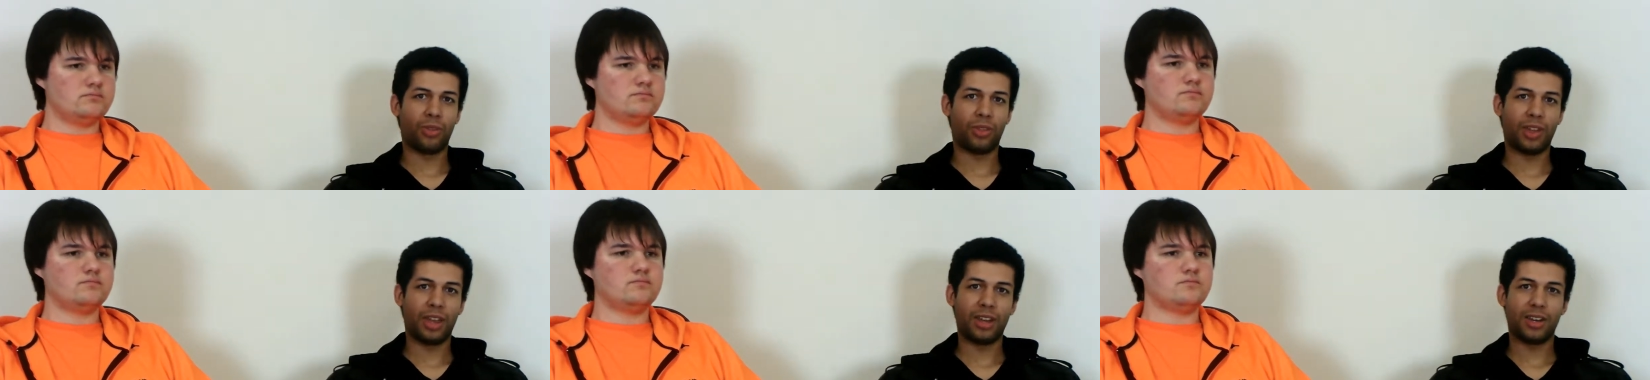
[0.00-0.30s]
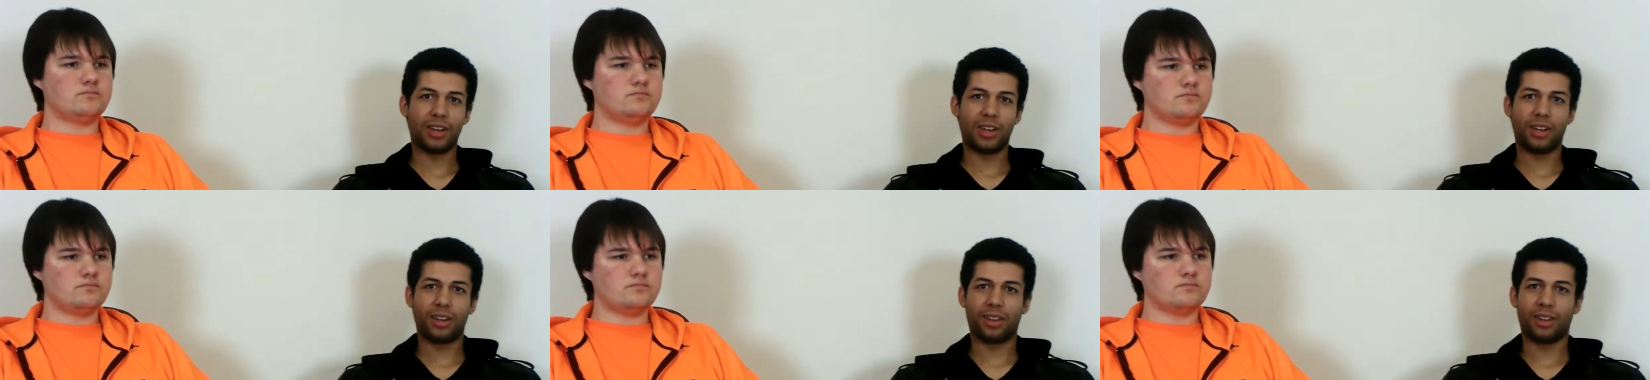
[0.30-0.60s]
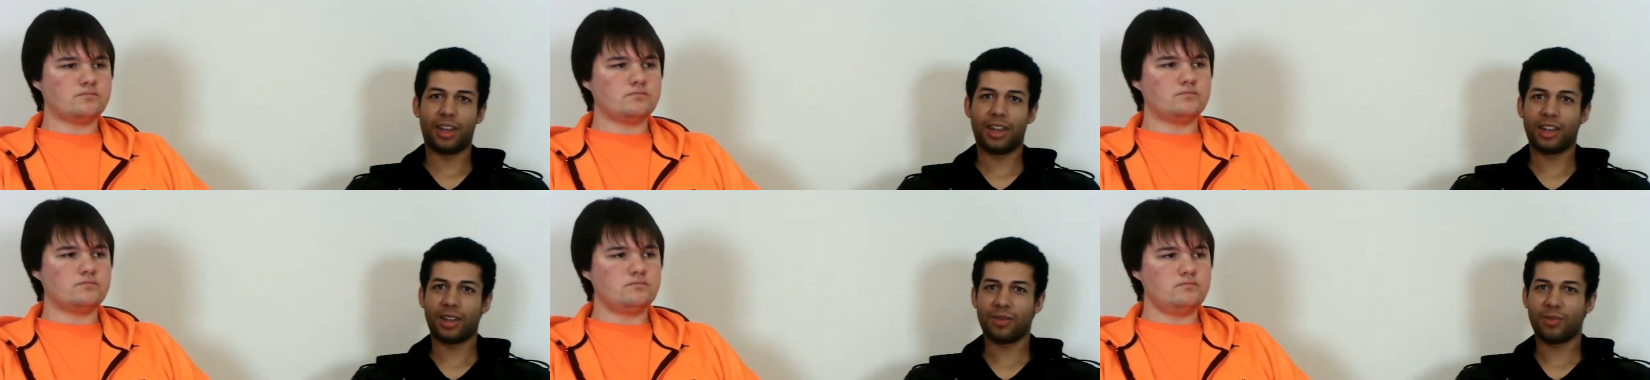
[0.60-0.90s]
Speaker 1: they didn't
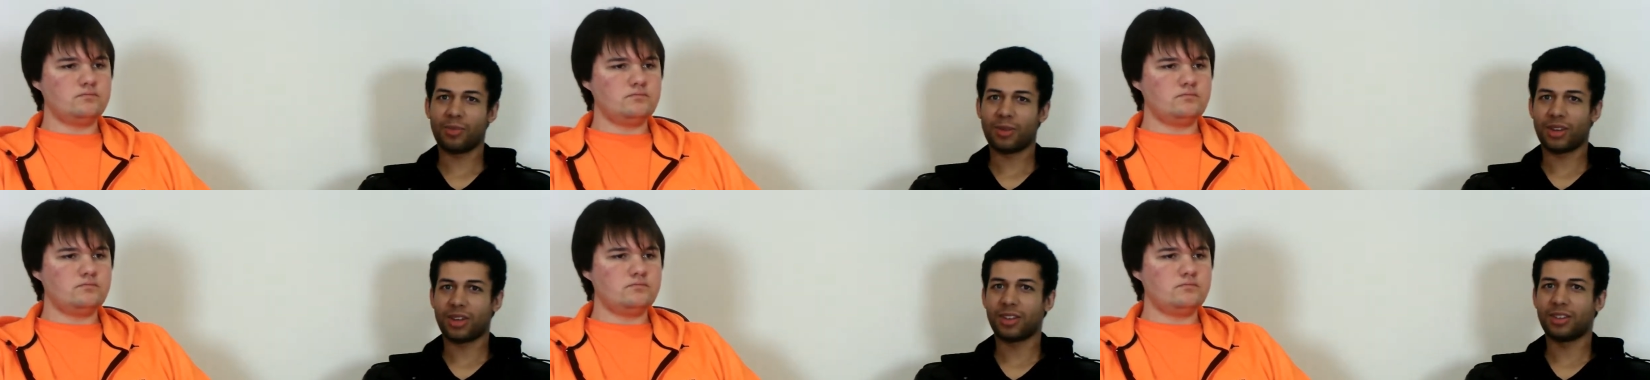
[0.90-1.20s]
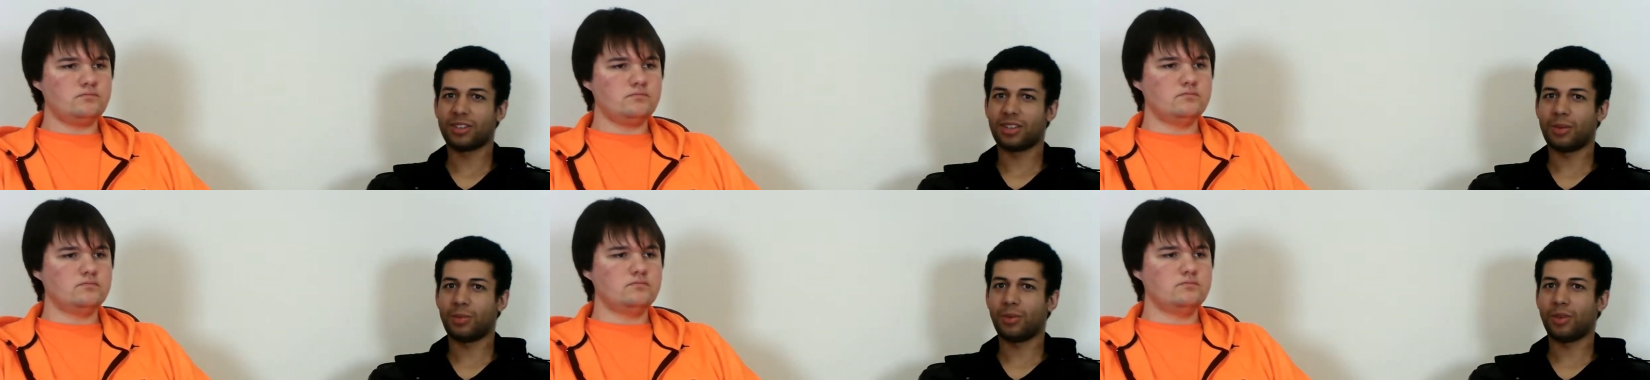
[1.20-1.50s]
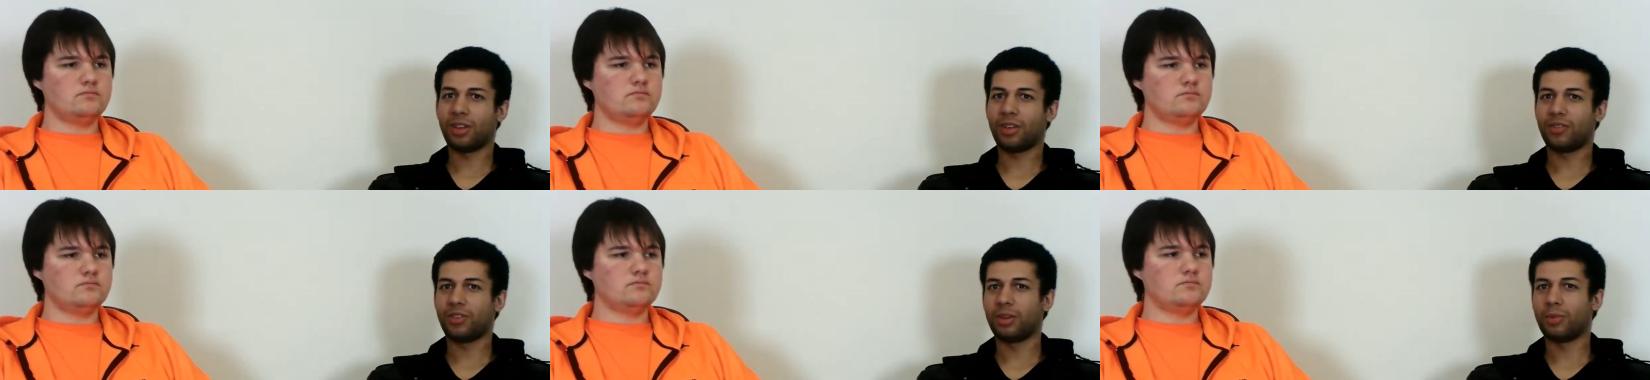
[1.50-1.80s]
like because they
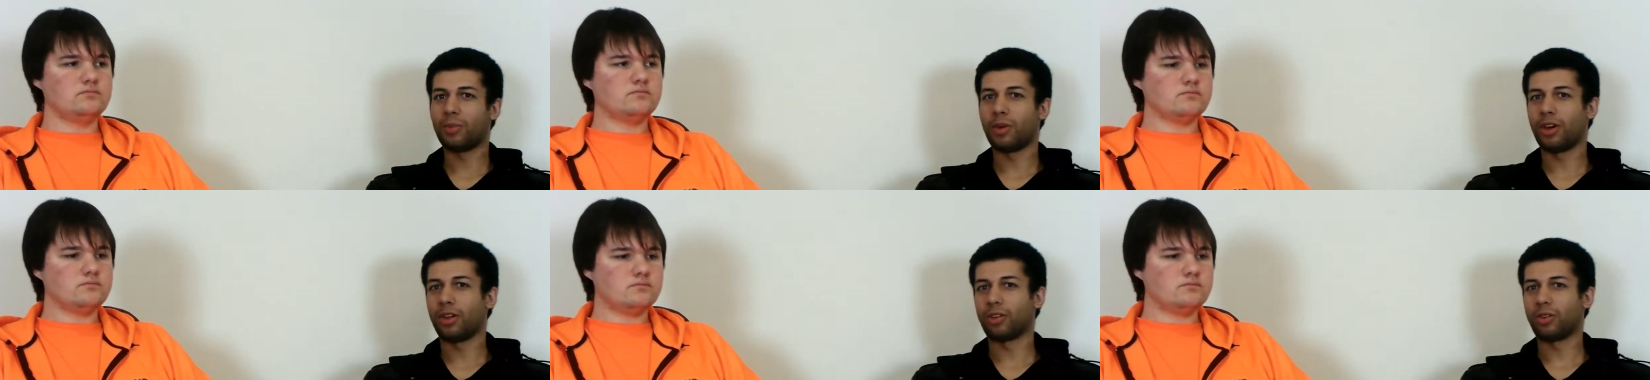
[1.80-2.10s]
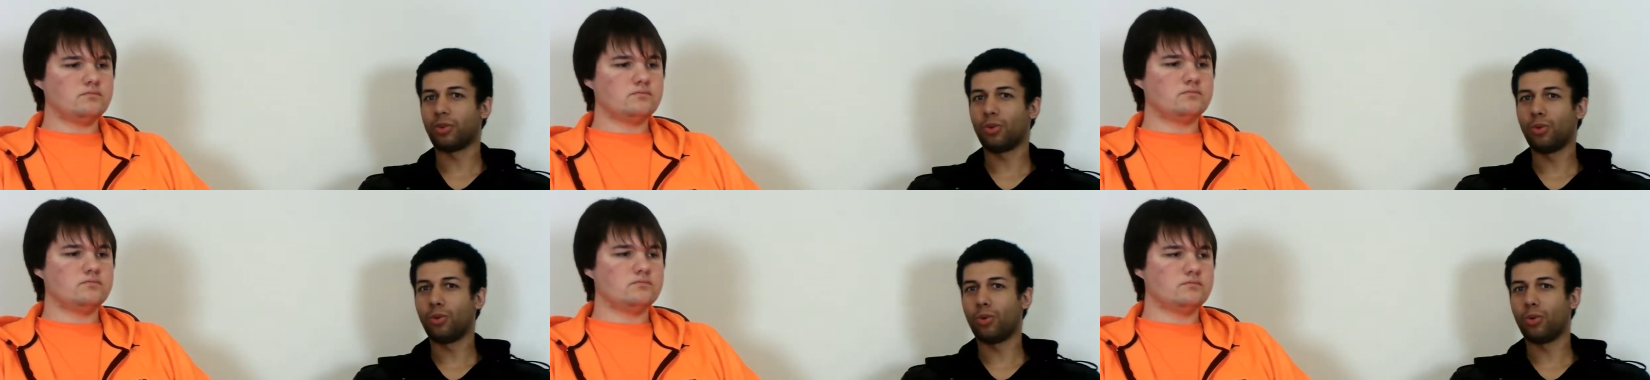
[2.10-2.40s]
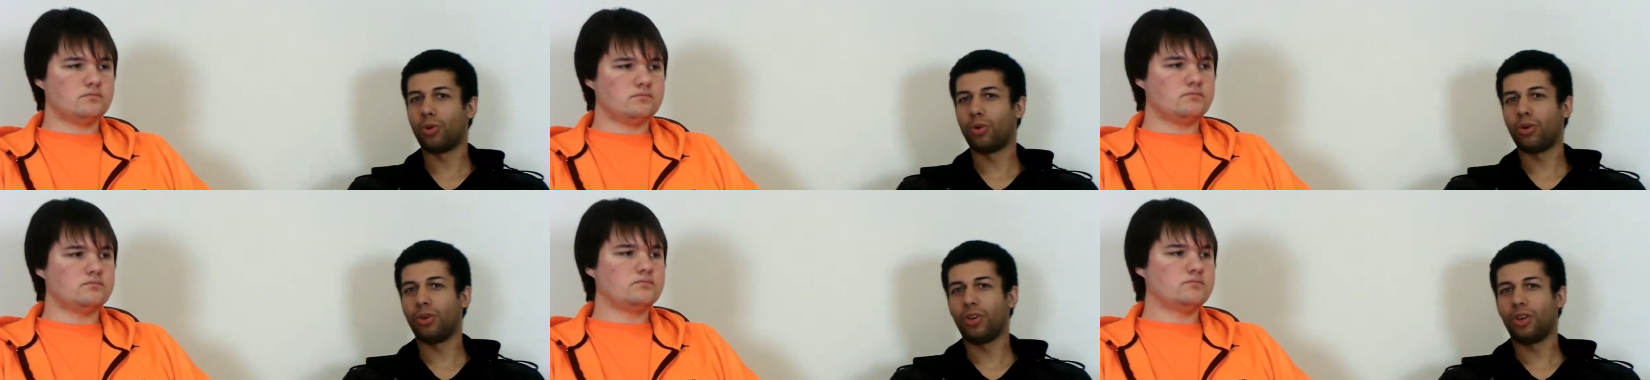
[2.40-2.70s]
believed him
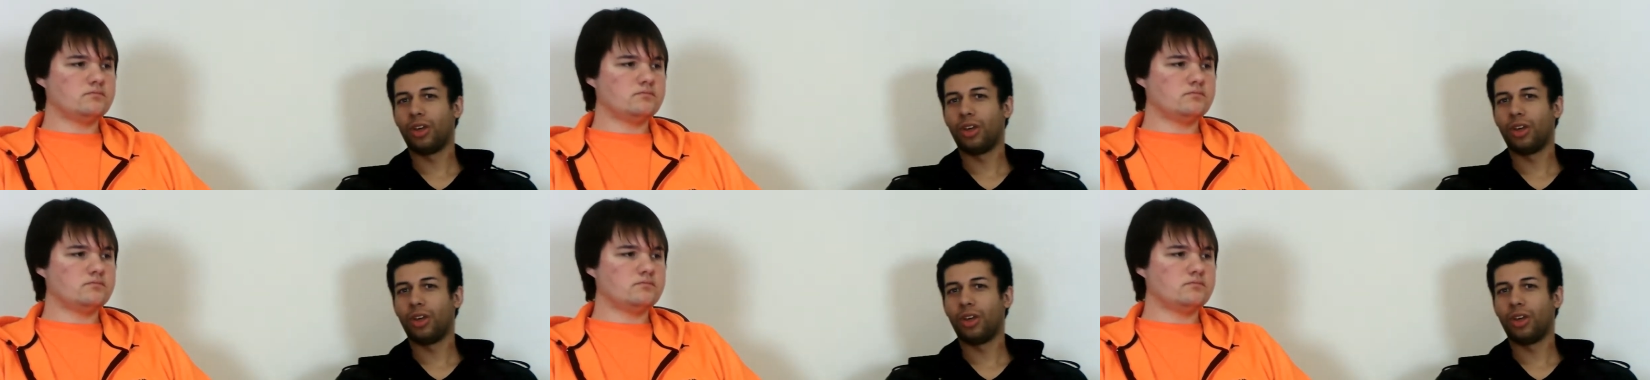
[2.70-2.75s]
uncool.